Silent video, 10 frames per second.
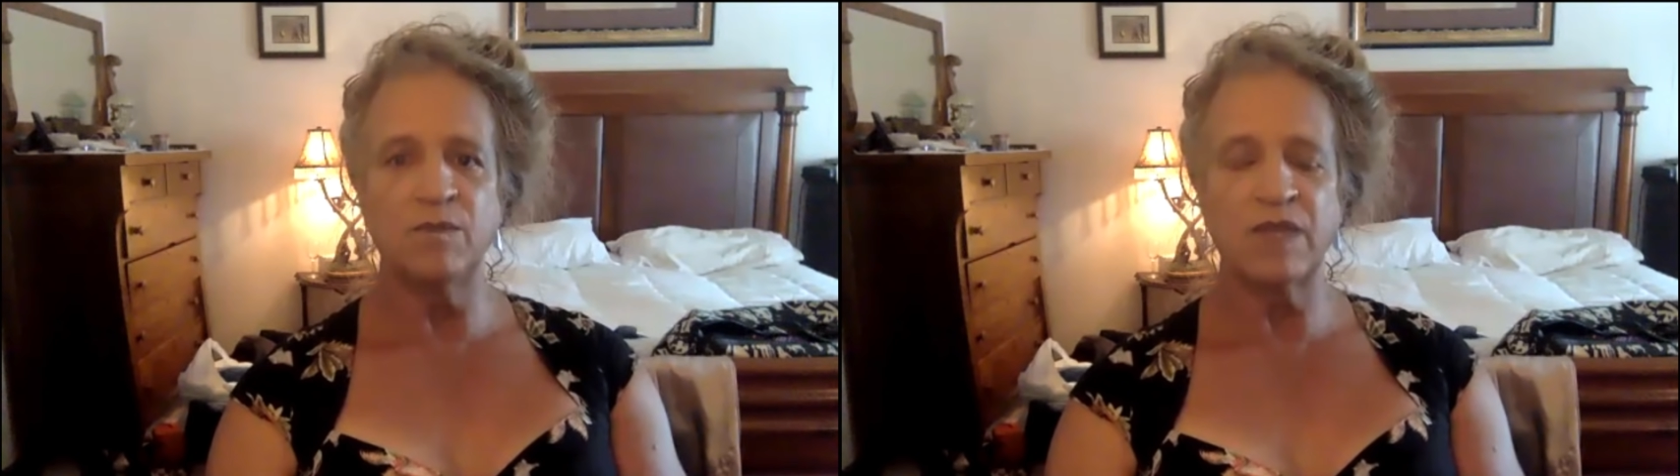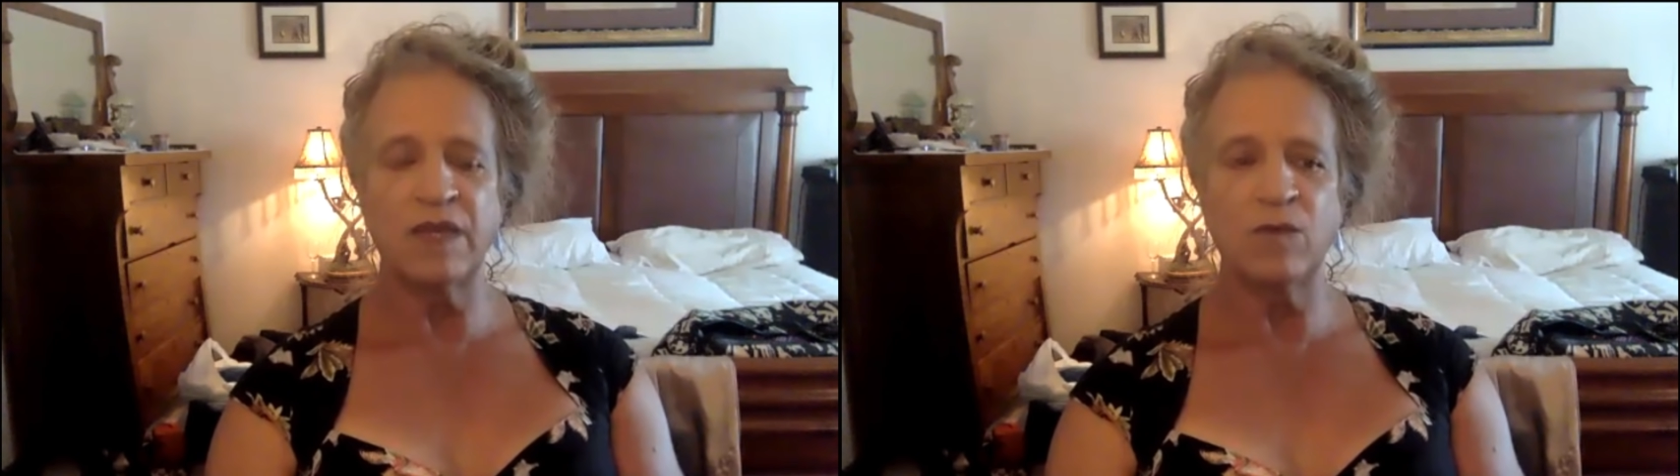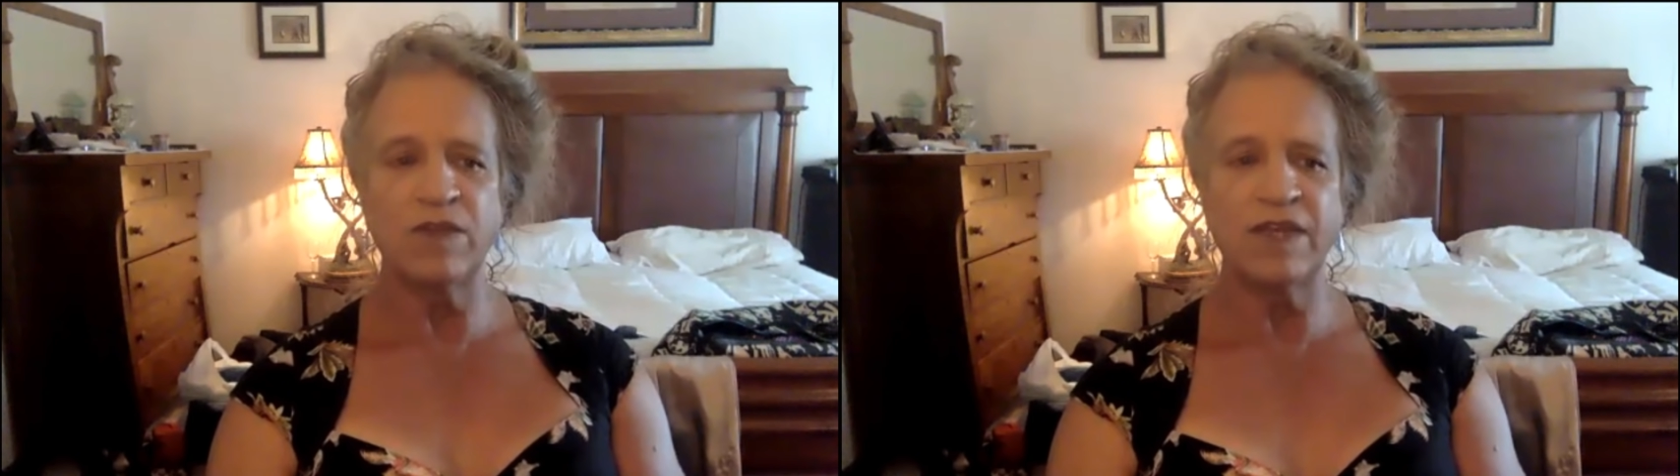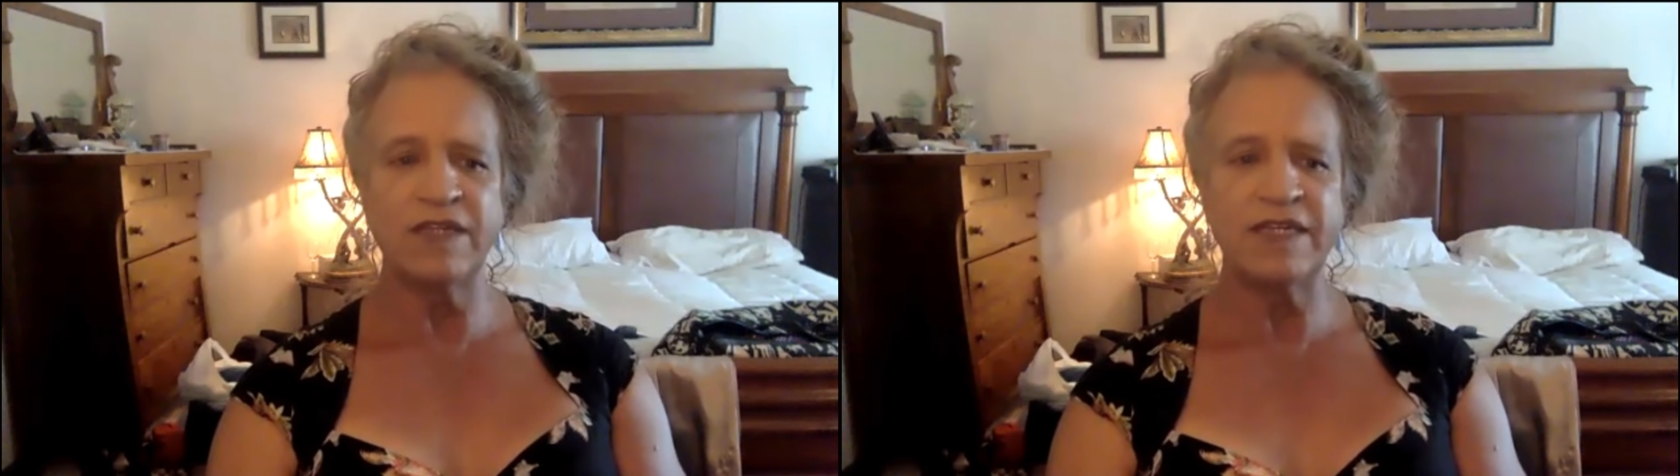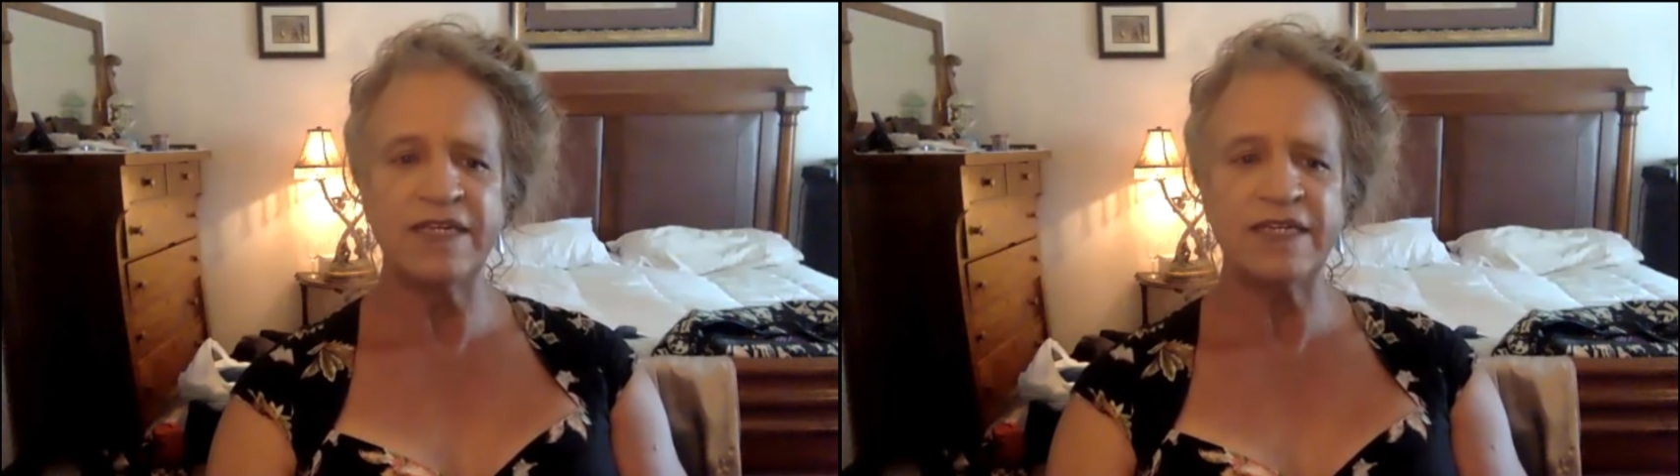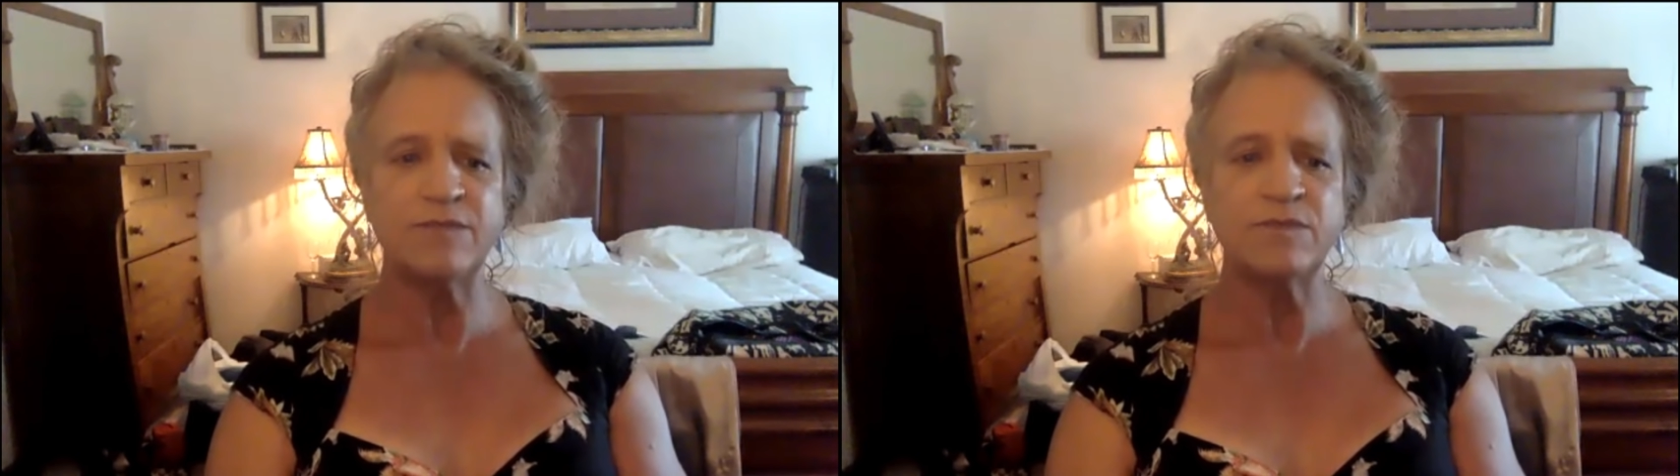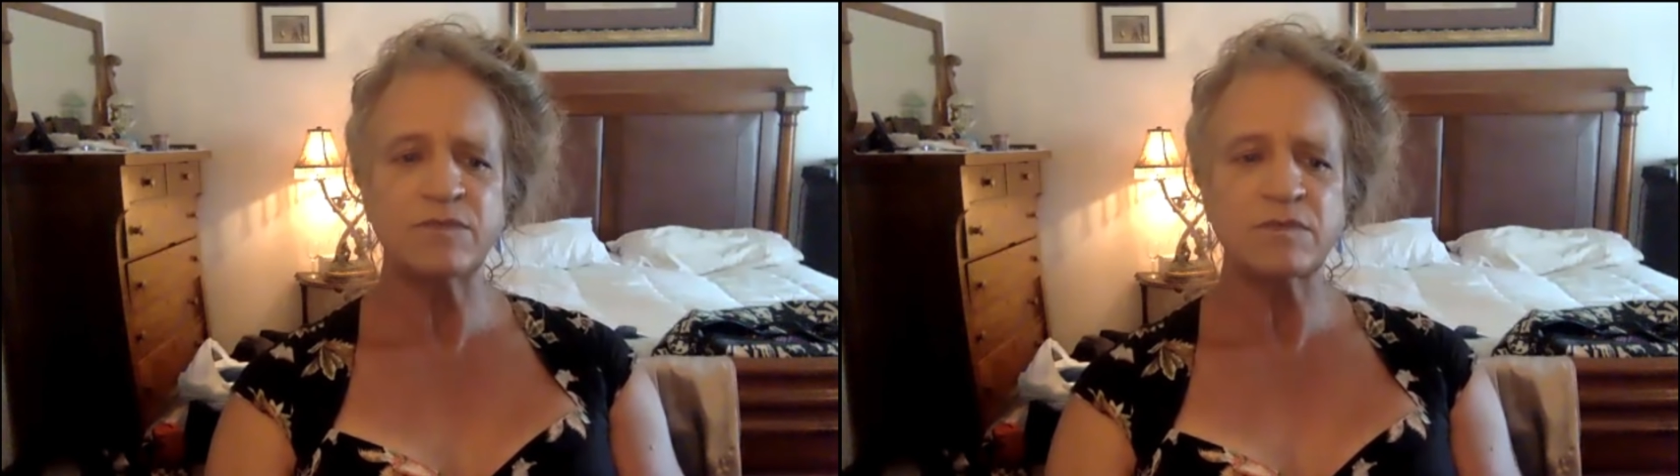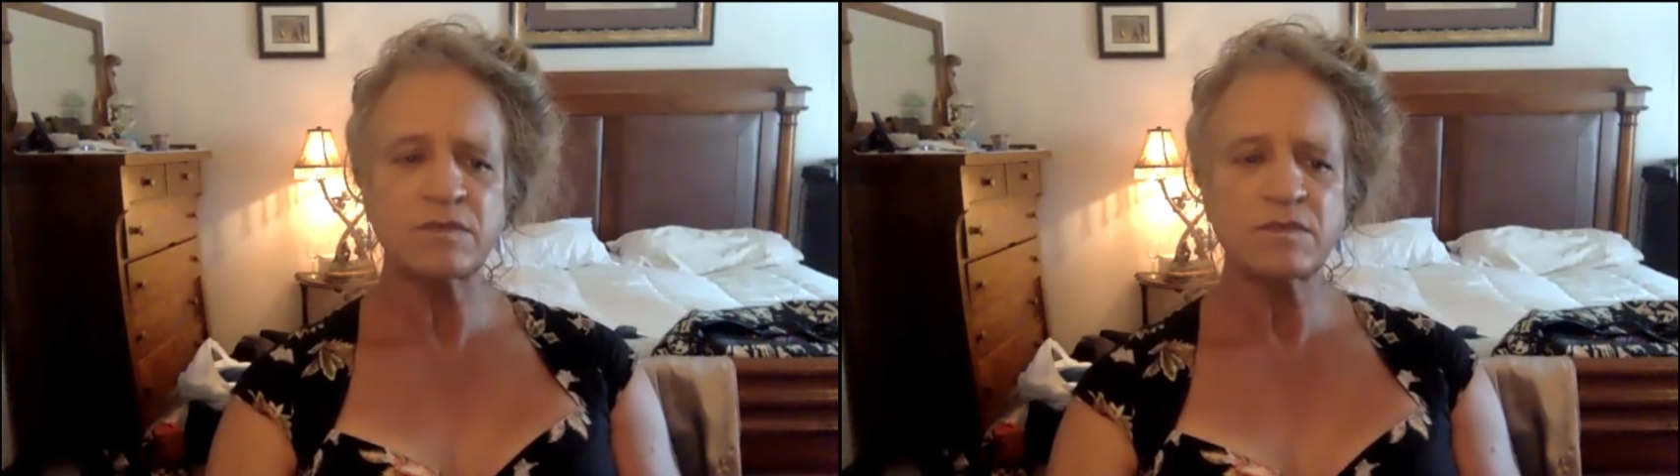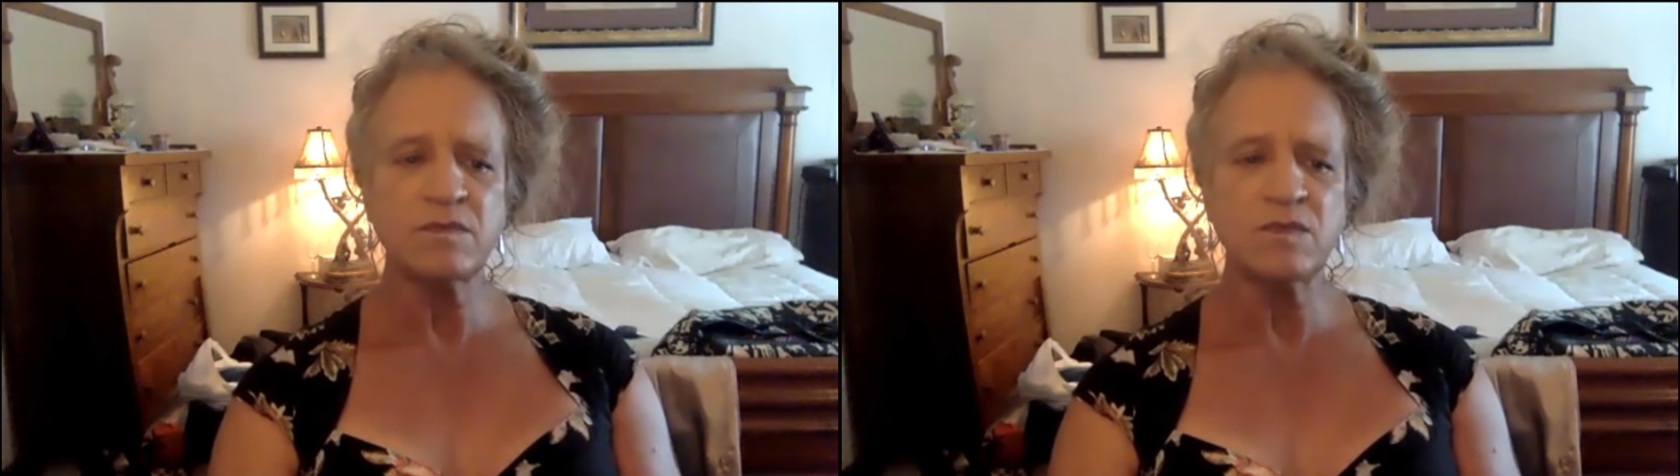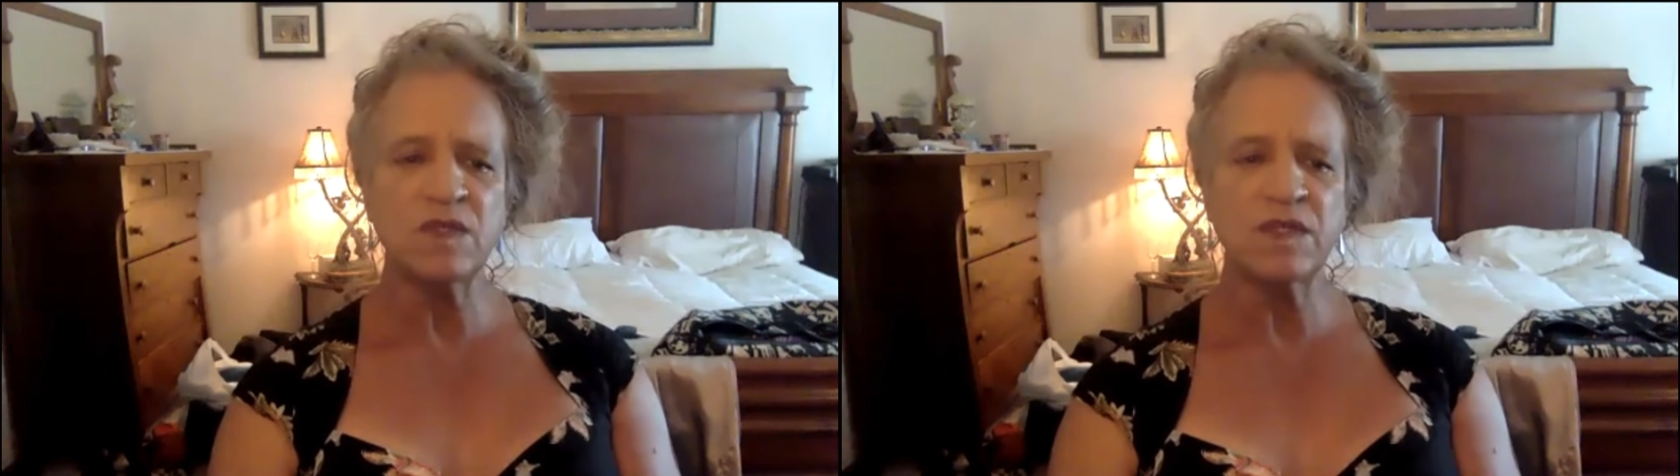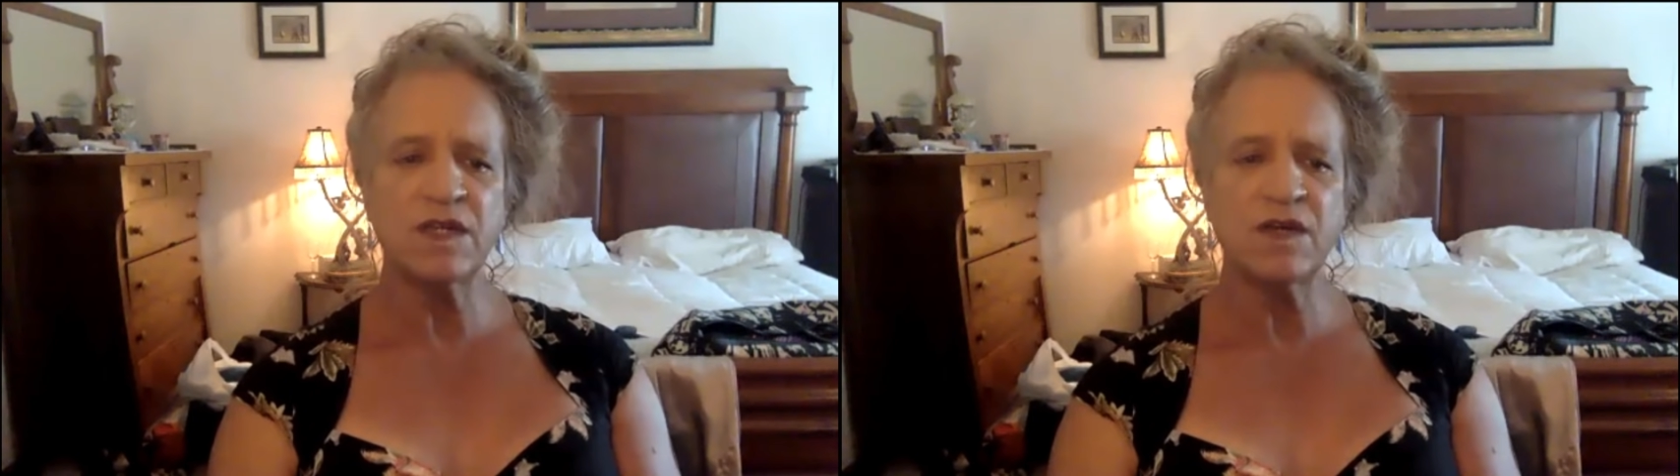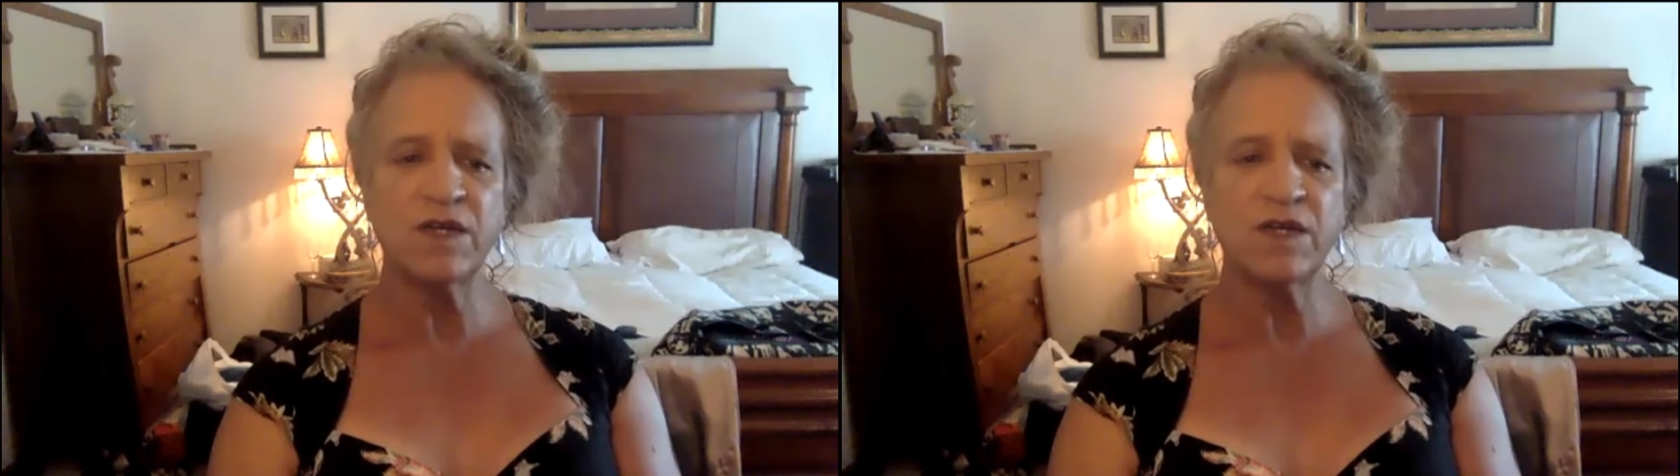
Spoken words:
And when they did, you know,